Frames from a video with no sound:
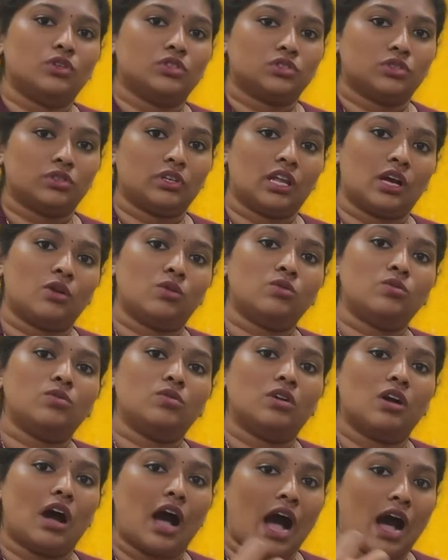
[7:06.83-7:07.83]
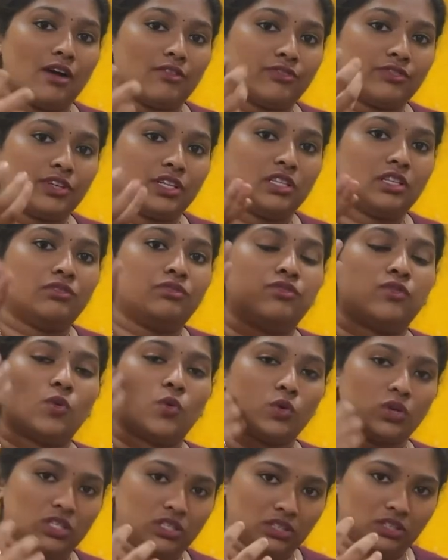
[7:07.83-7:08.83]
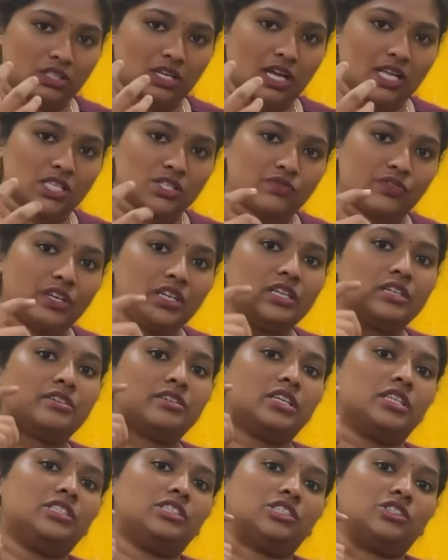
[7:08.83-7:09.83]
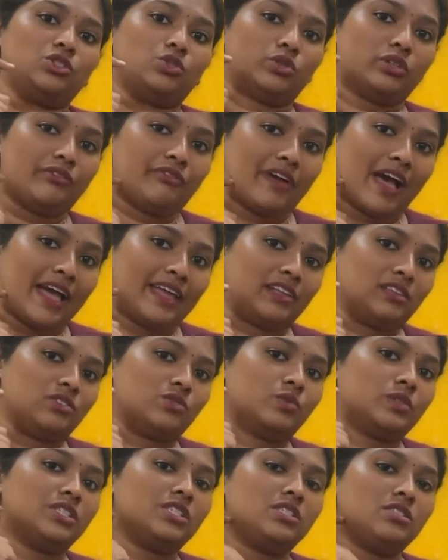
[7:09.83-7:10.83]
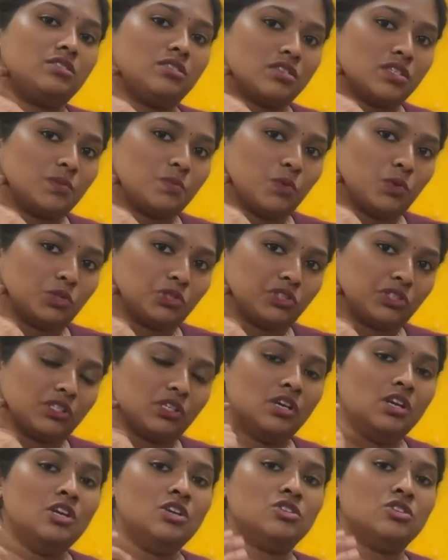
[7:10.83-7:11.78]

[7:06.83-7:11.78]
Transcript: So now after the food is transferred, it reaches to the pharynx, which is this portion.